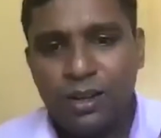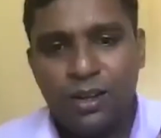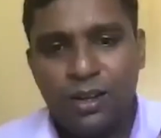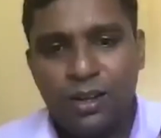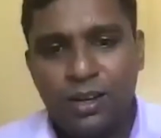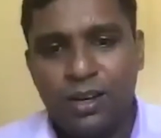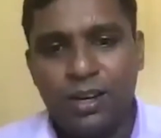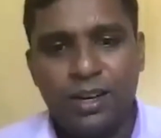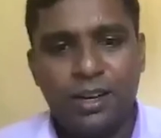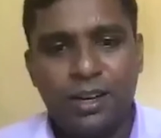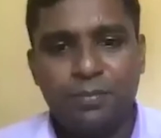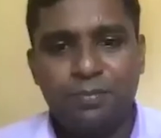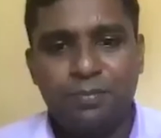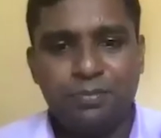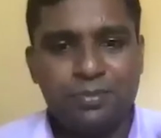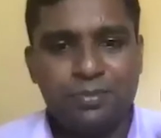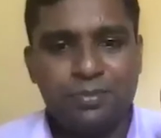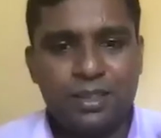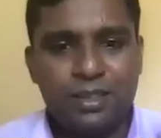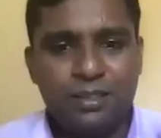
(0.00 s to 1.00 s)
uh,
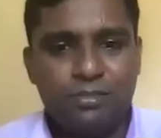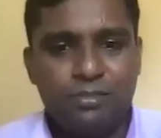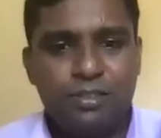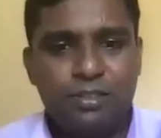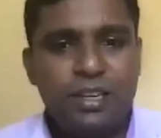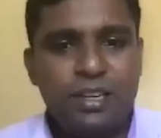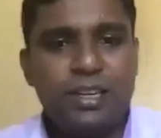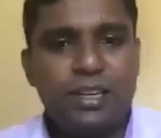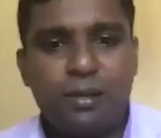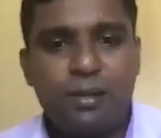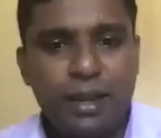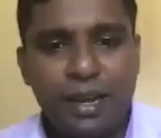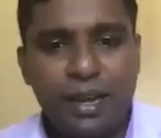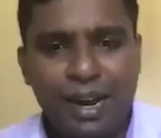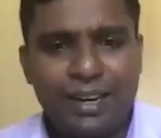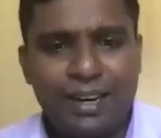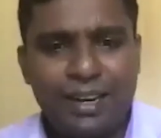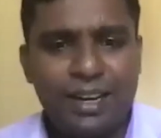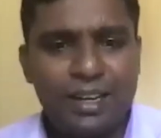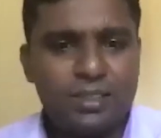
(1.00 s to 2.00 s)
fetal
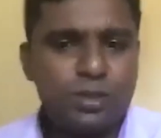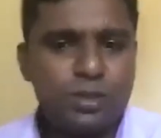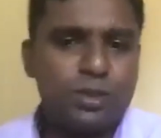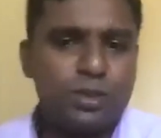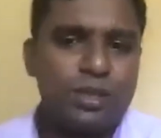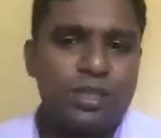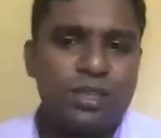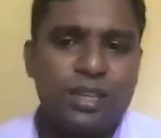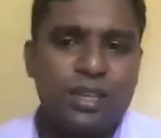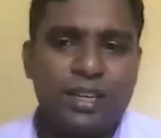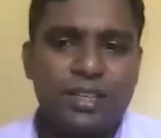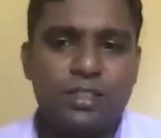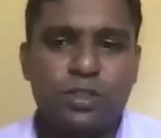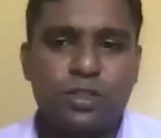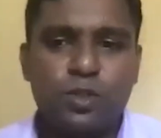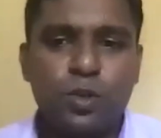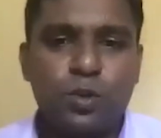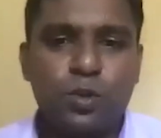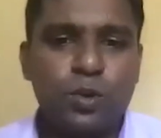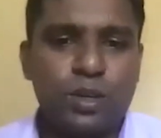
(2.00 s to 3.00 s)
bradycardia. So then there is
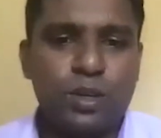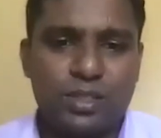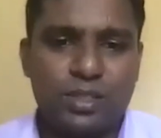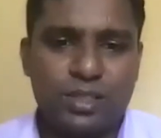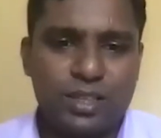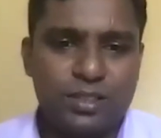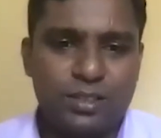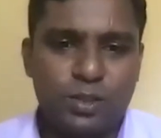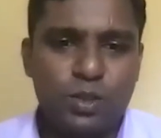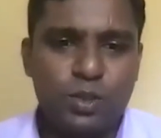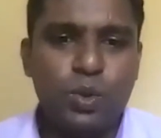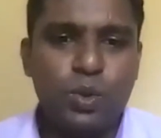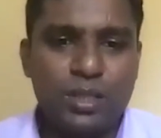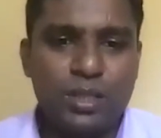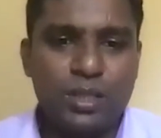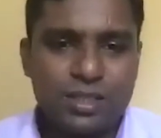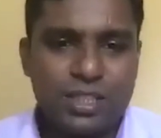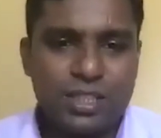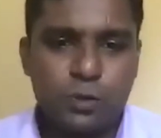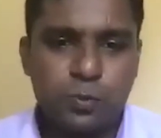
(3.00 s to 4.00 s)
no question. You are
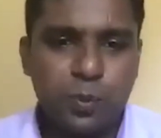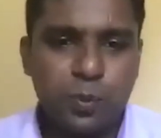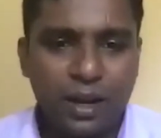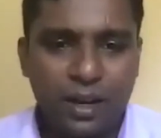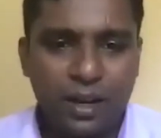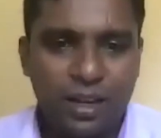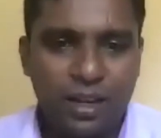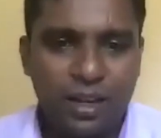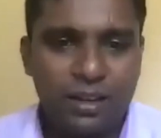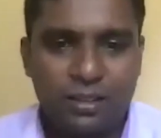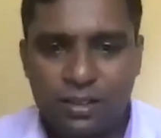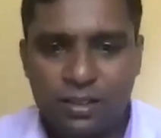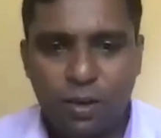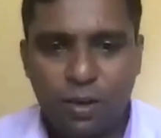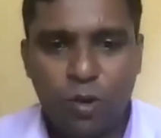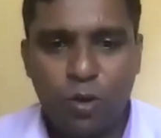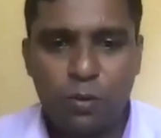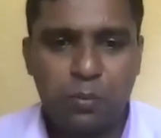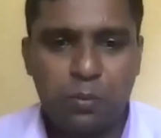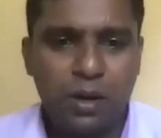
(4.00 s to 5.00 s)
suspecting
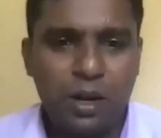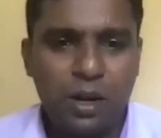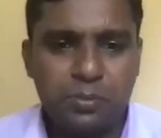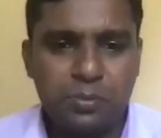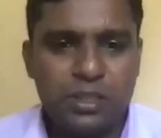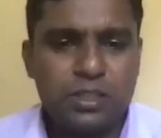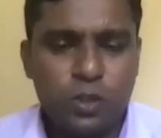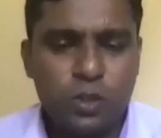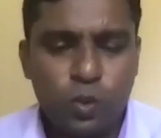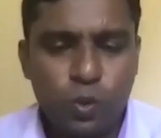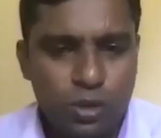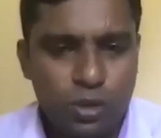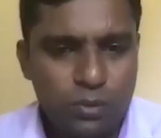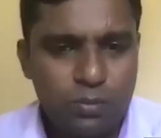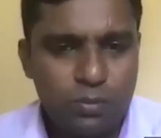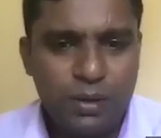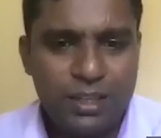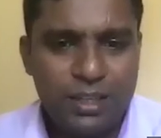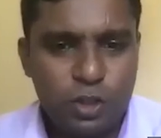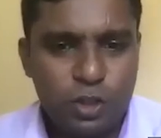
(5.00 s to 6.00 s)
cord prolapse. It could
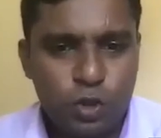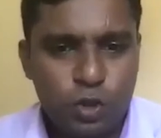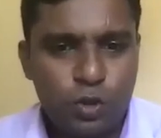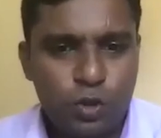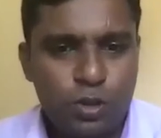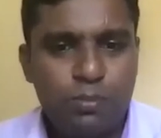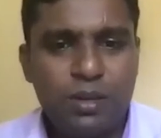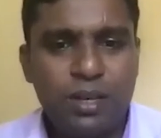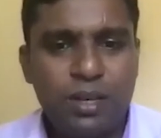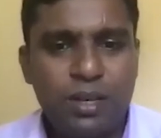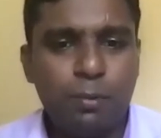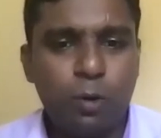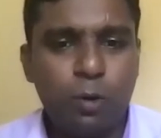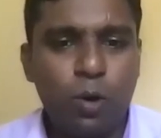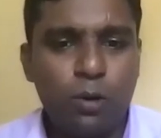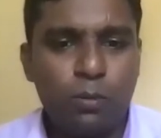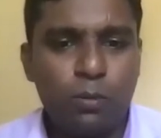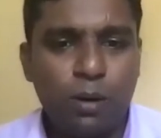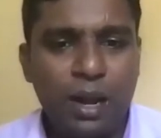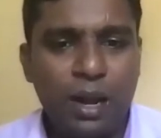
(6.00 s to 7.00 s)
be, it should be a
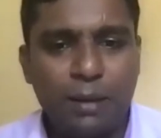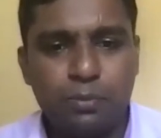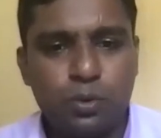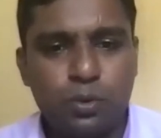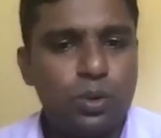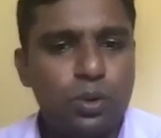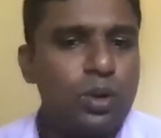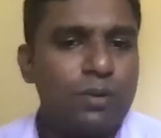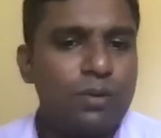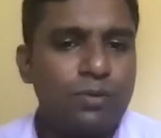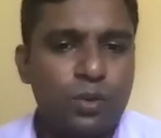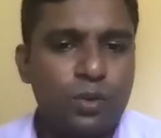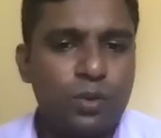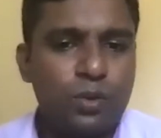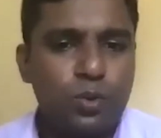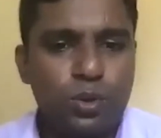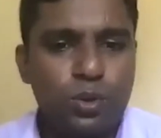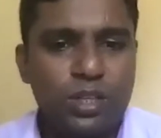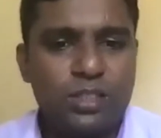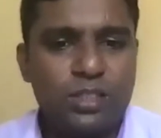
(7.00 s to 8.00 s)
cord prolapse. So you have to do
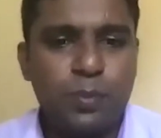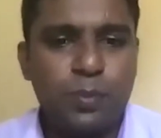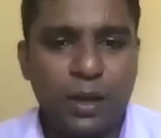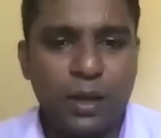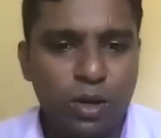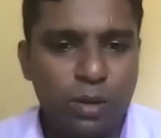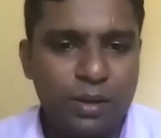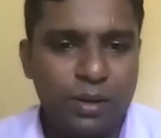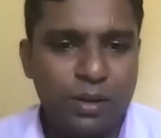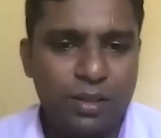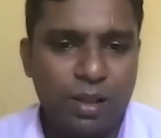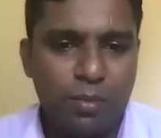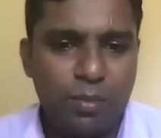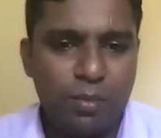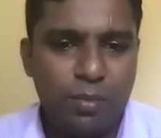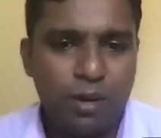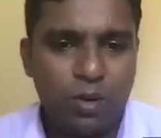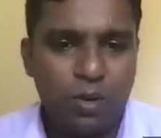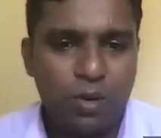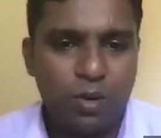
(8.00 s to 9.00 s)
the speculum examination
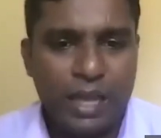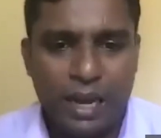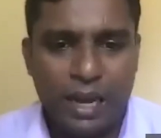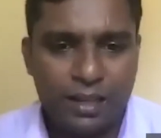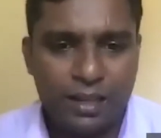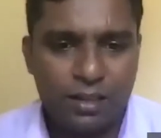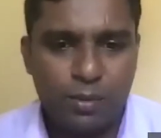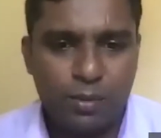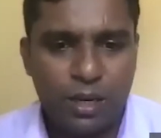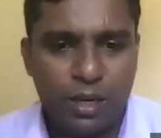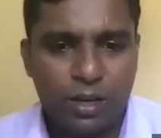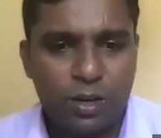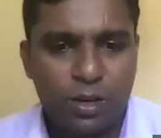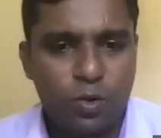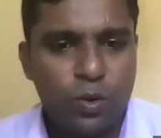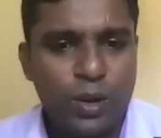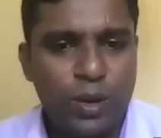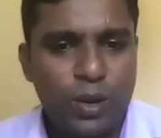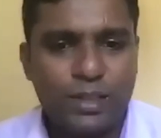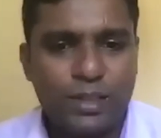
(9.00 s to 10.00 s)
or vaginal examination to
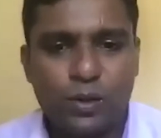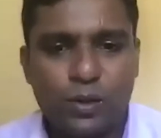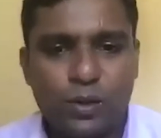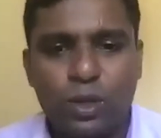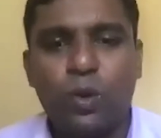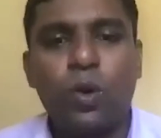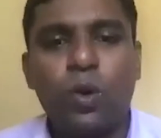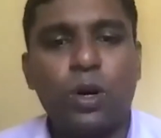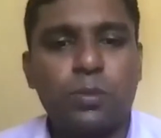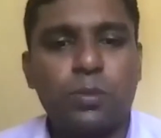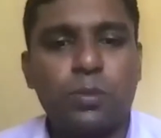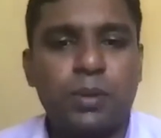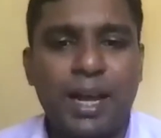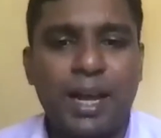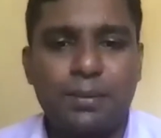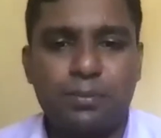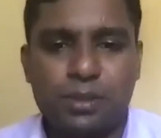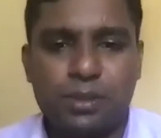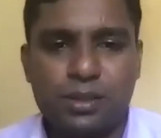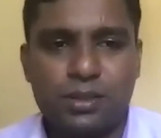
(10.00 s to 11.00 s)
exclude the cord
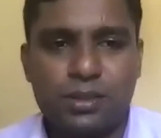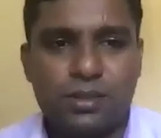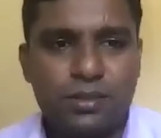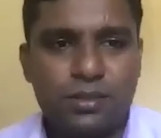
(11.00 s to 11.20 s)
prolapse